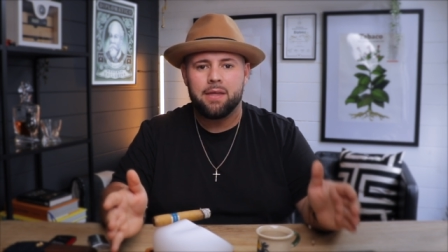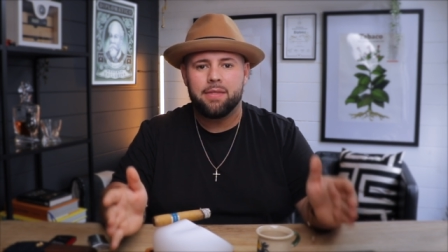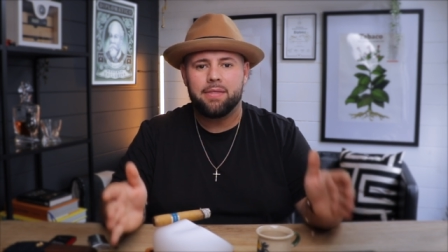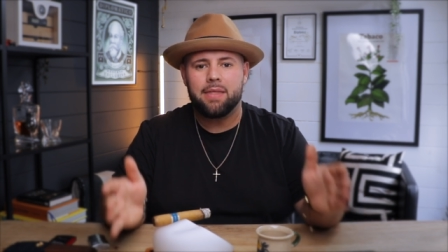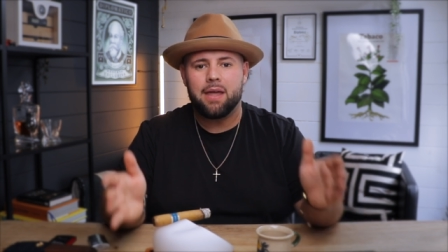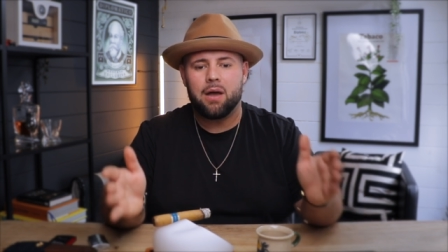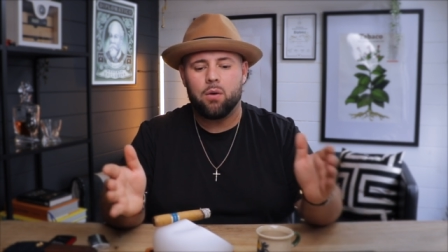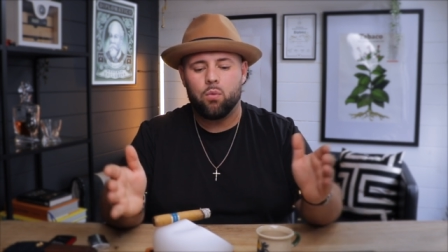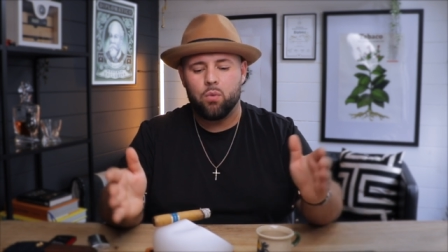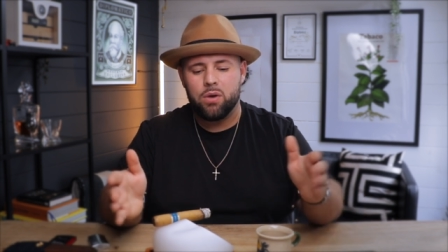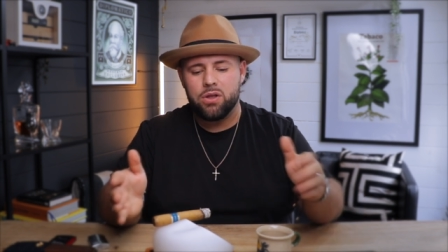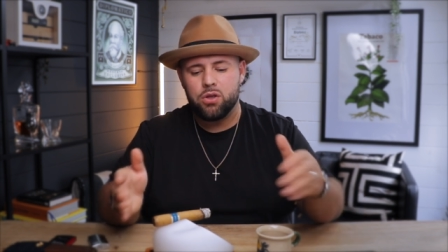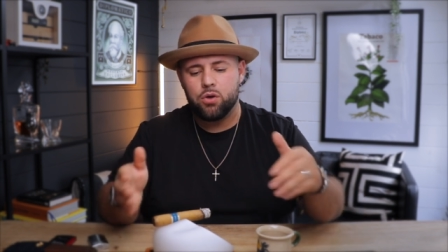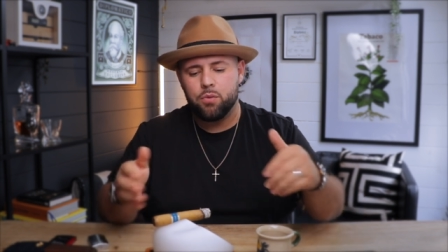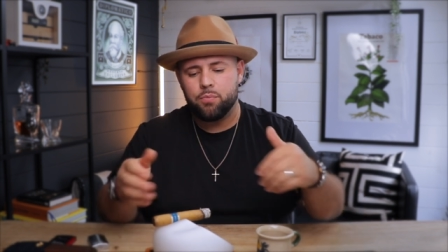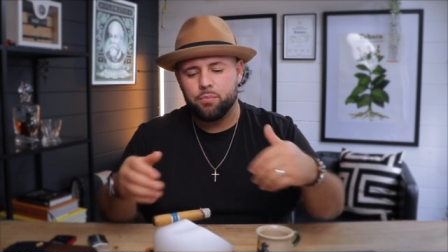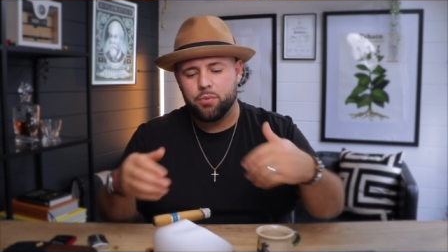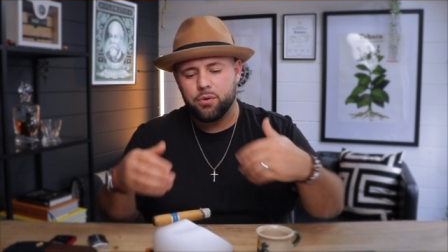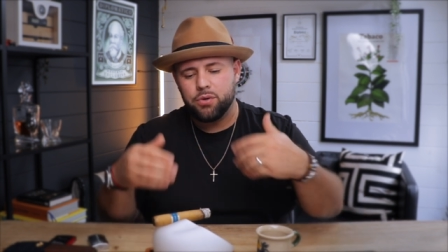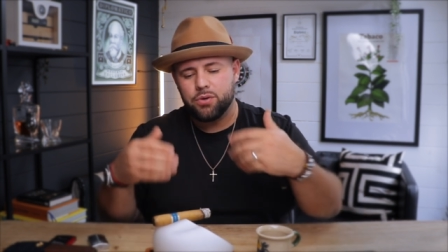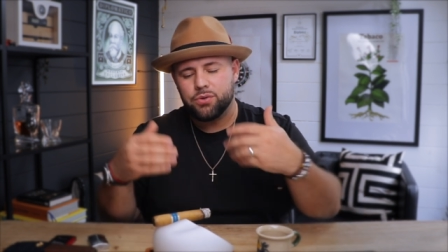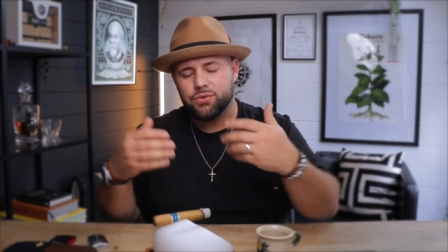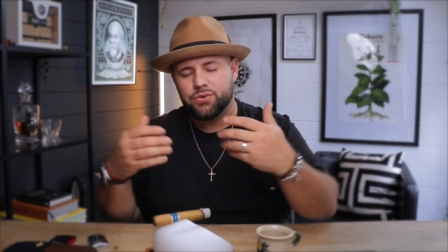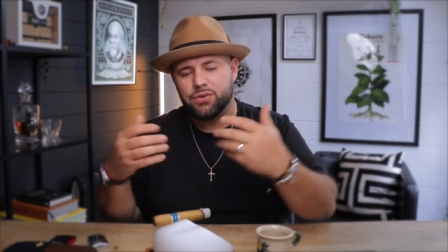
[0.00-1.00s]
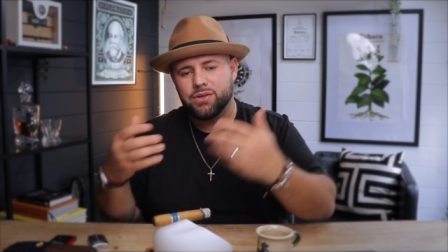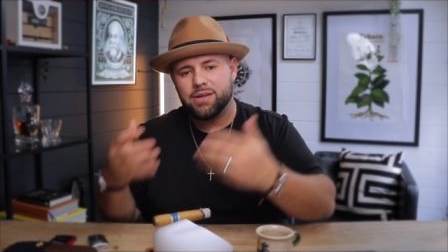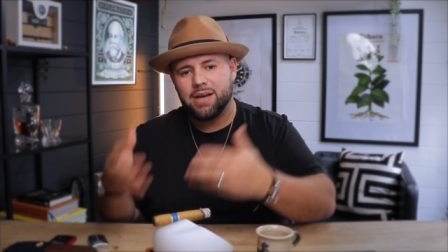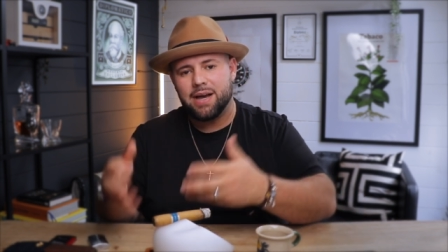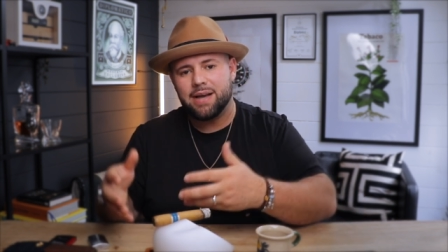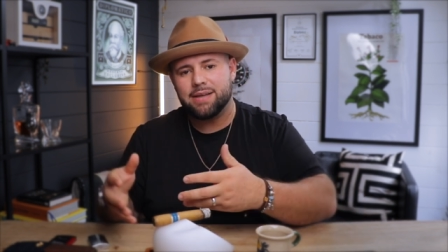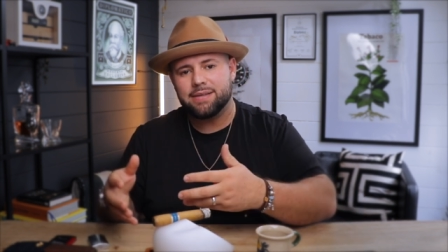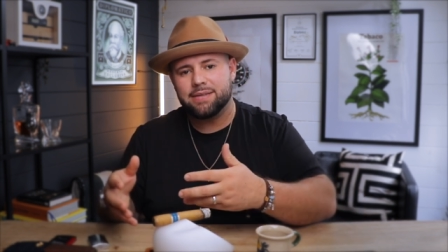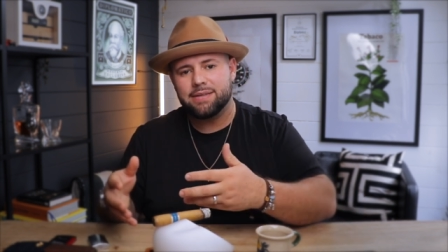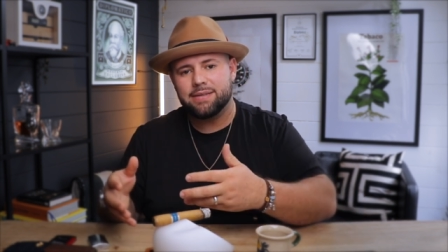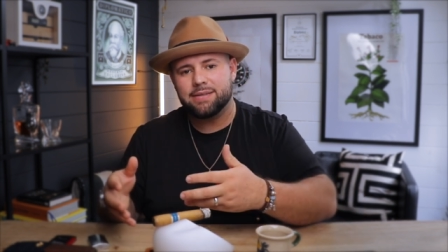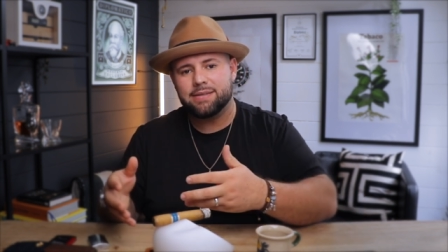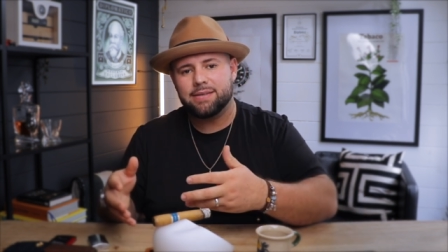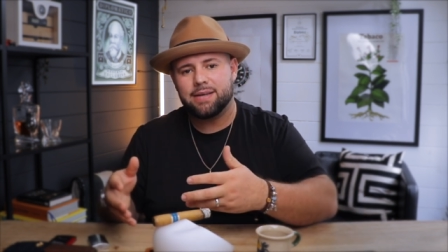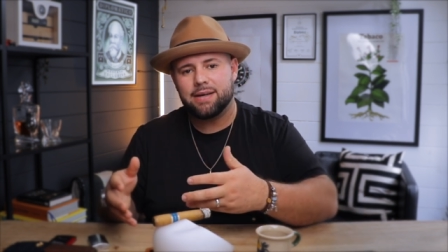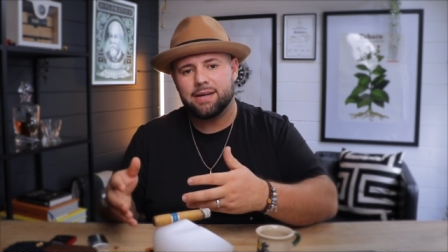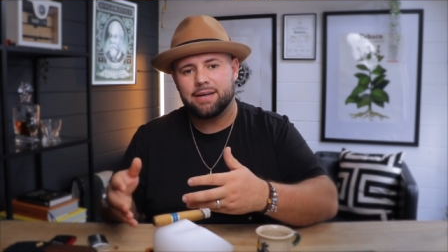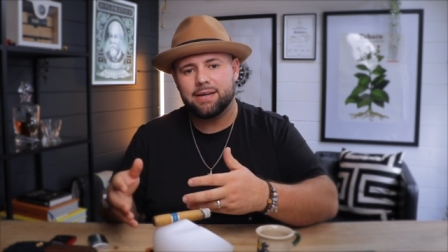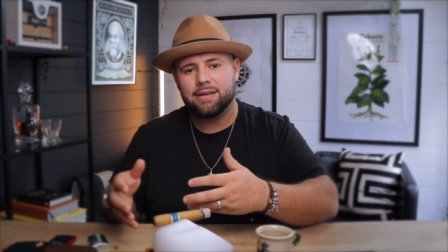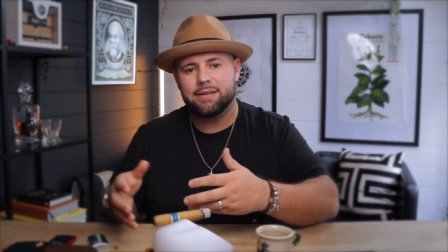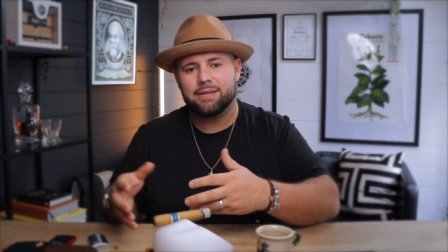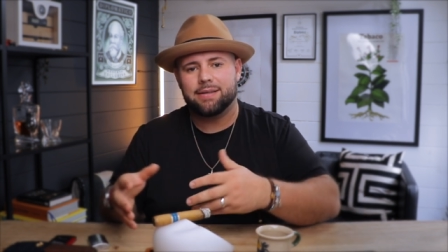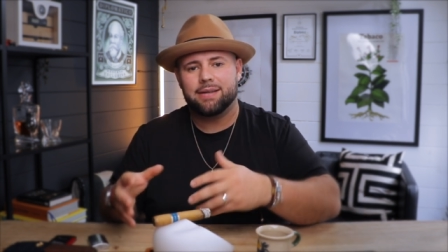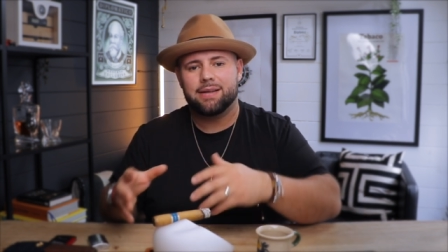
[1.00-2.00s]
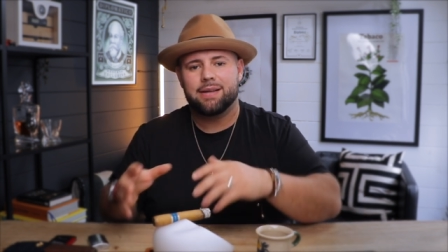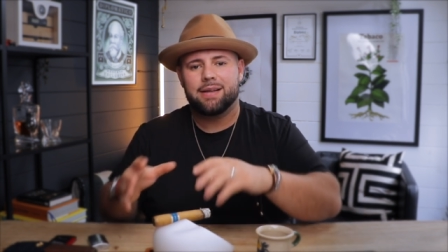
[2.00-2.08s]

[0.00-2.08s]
that when you put your cigars inside,